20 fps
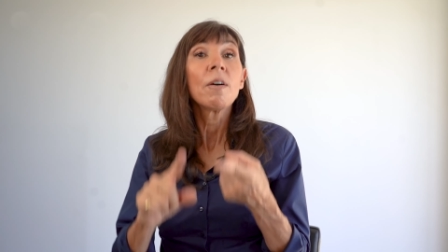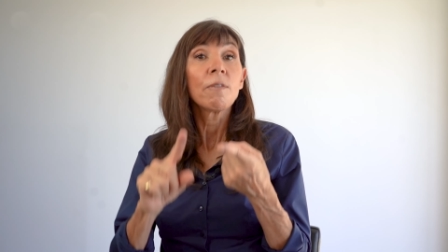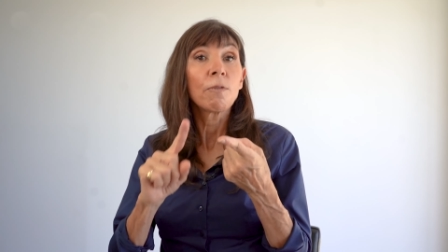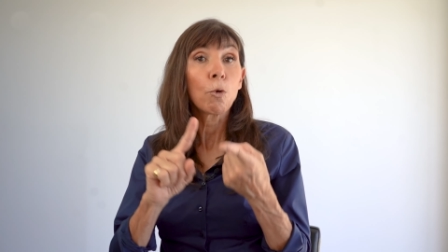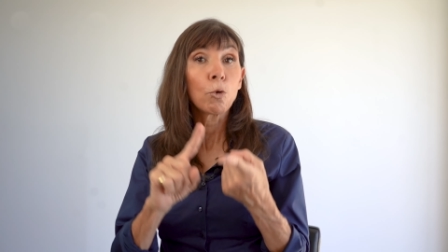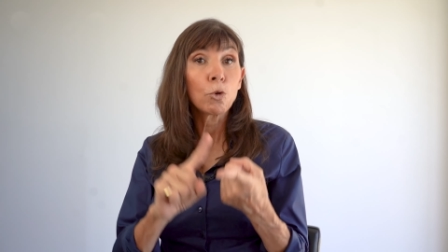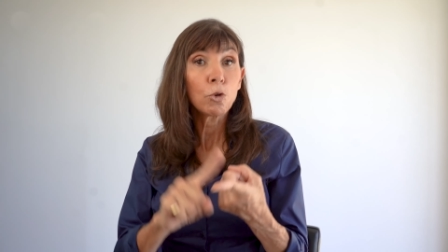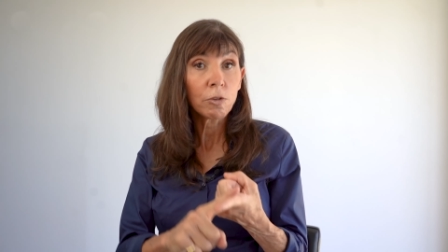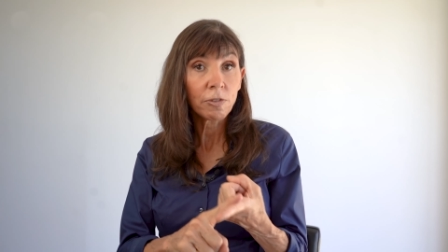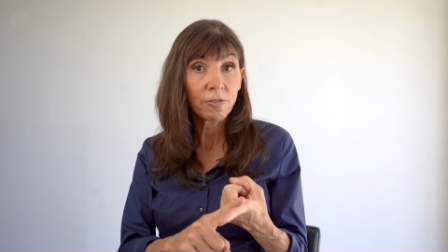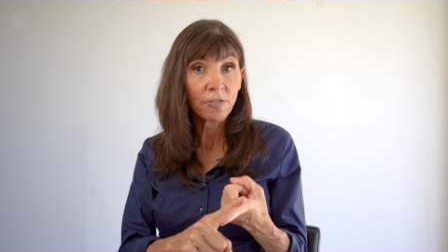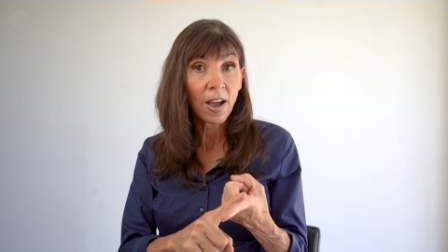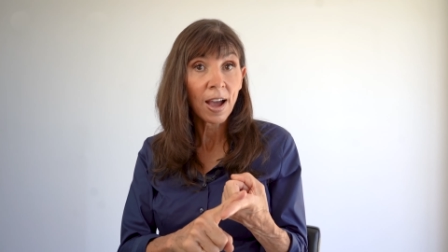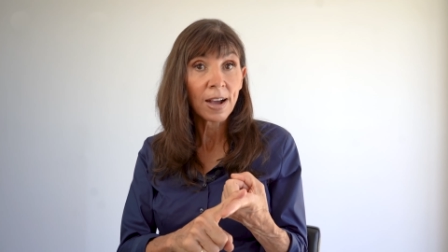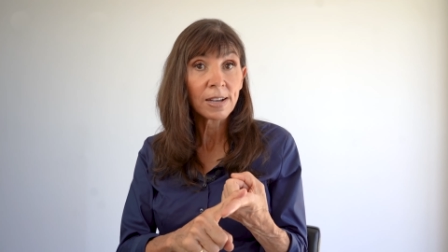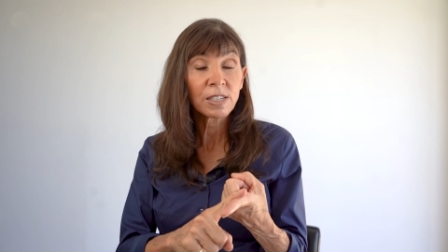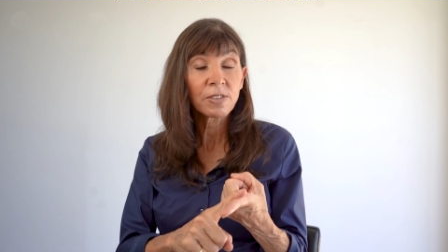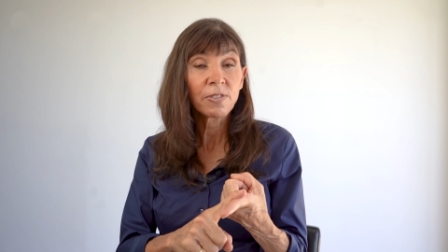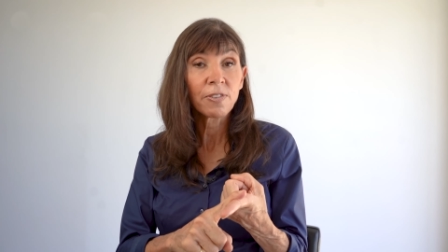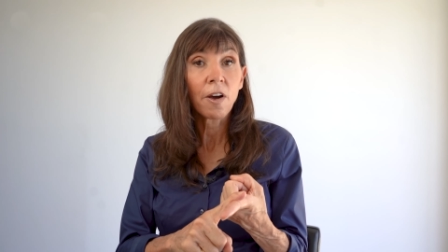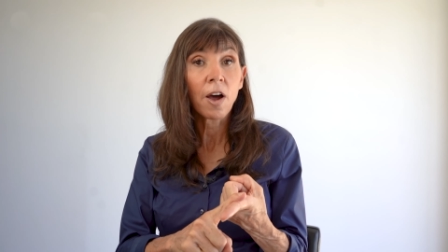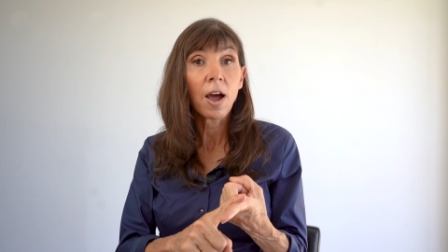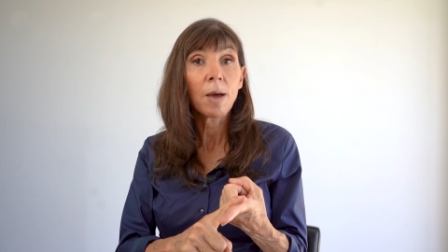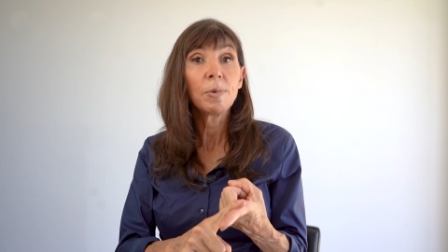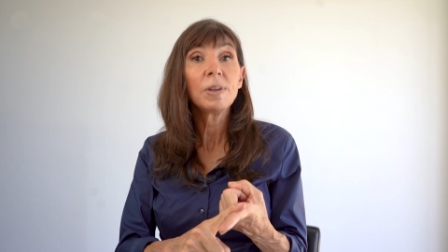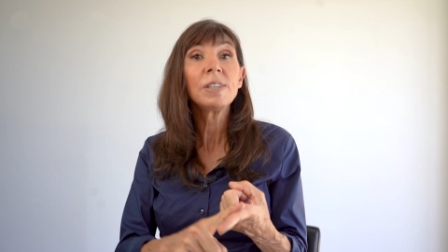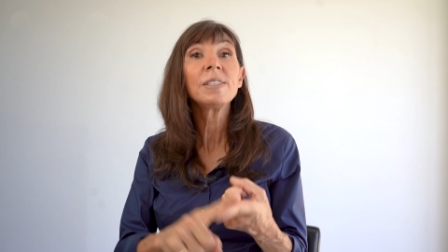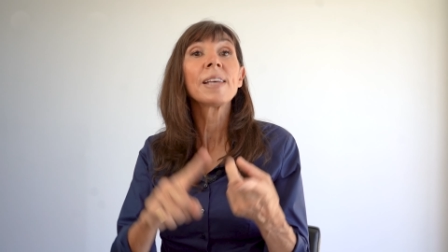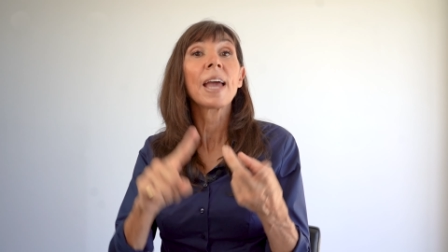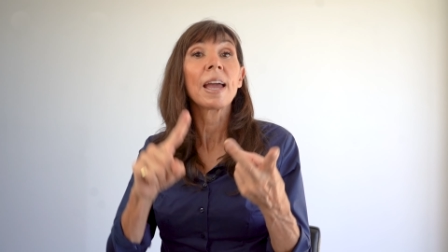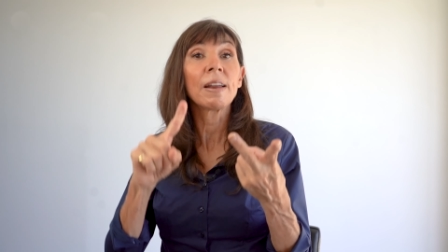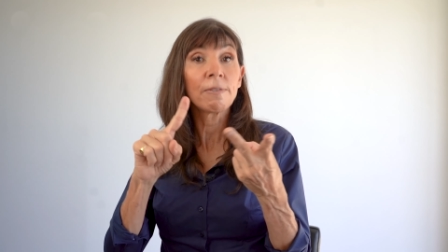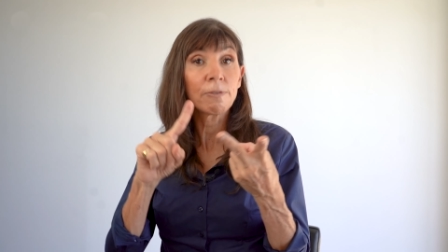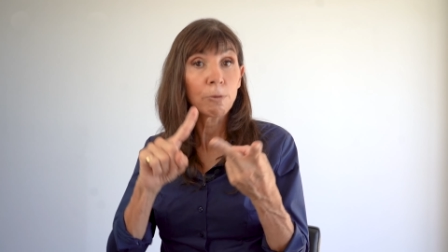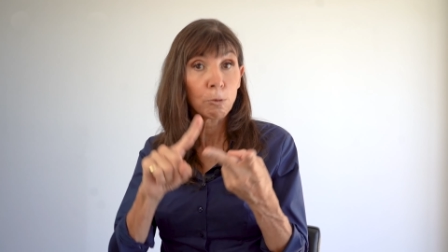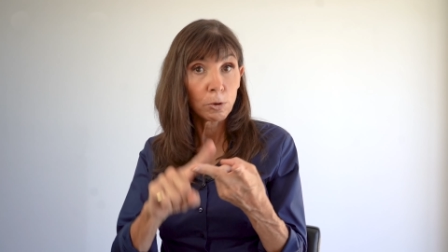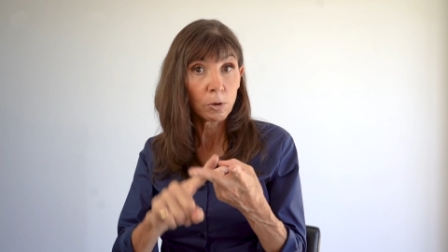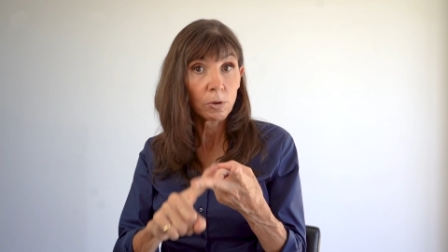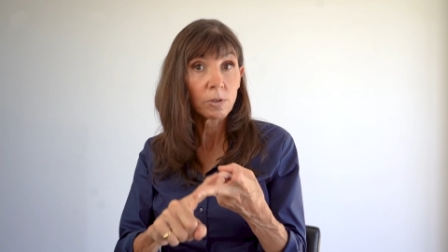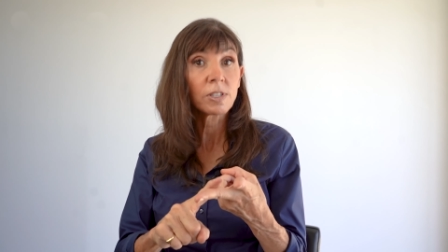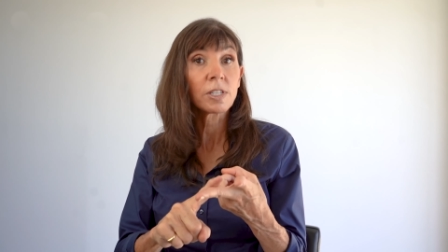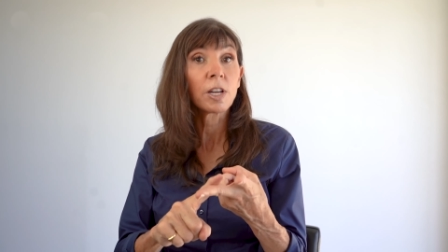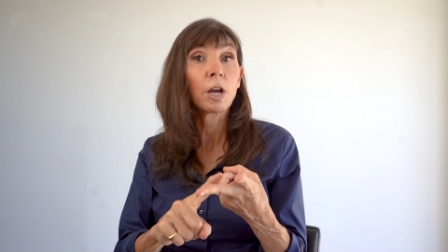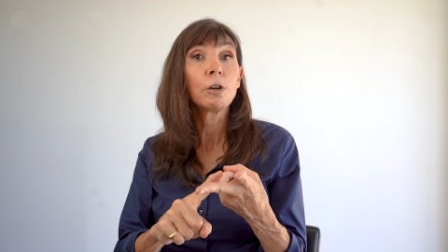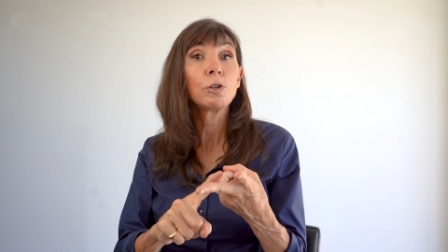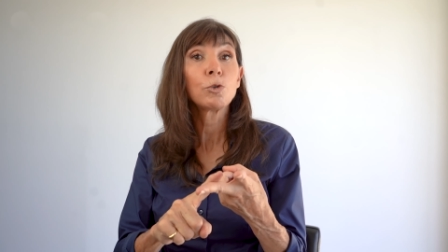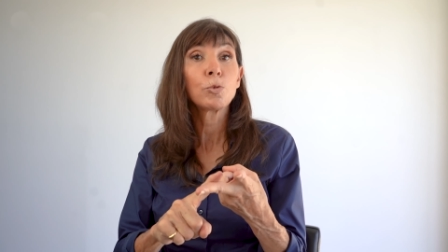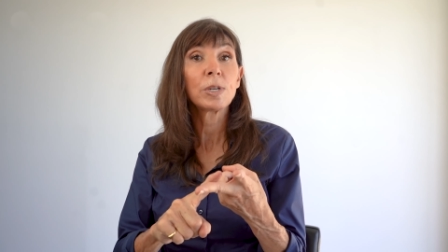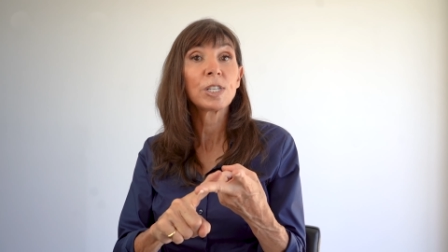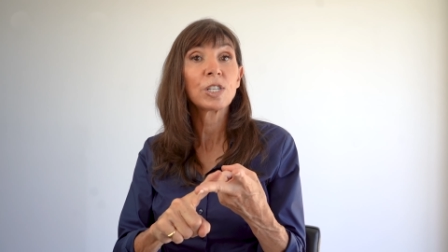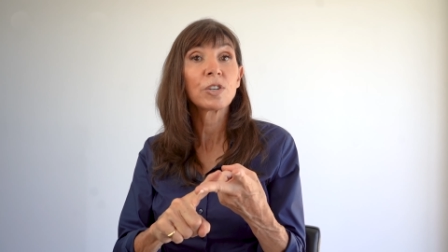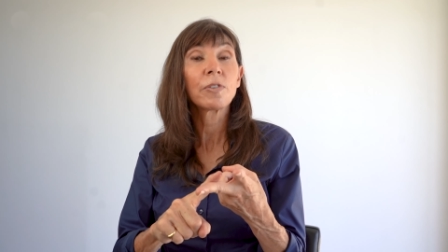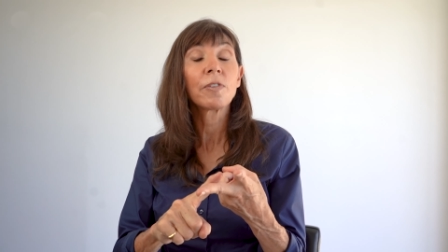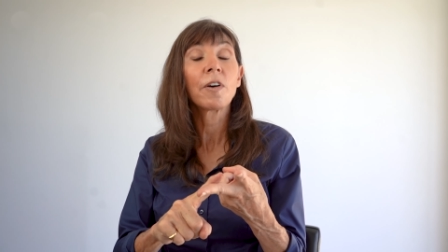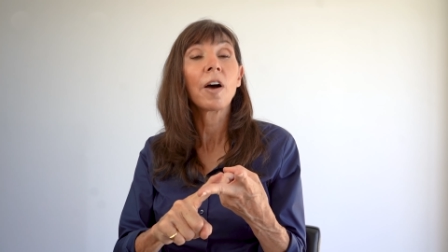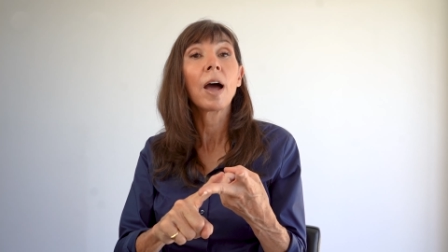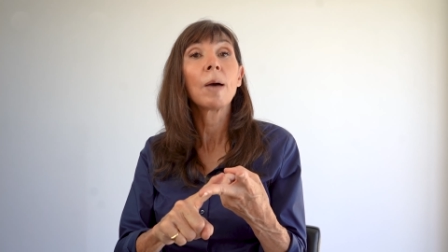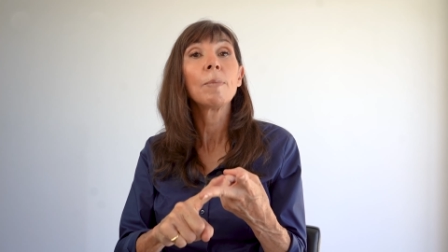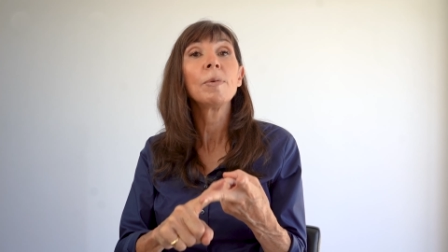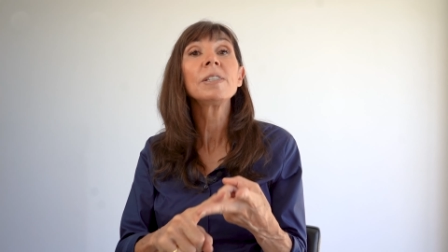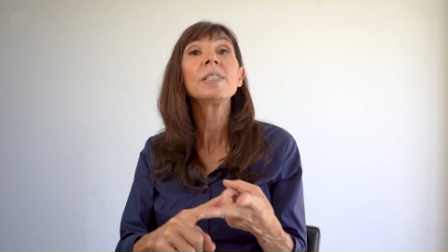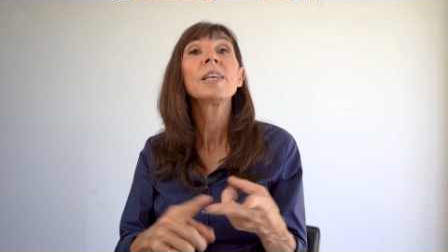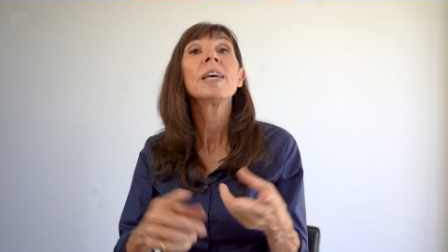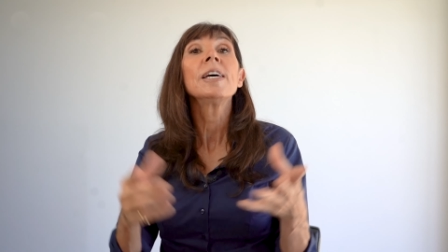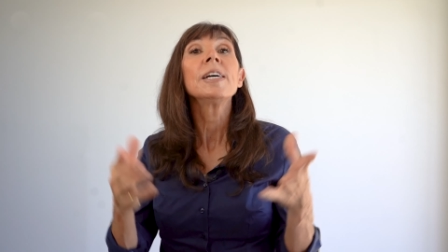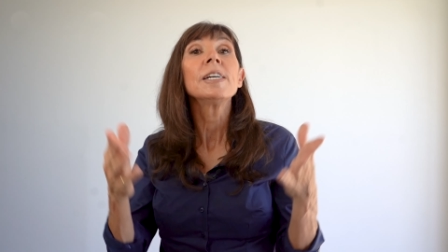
for your fast fibers and for your slow twitch fibers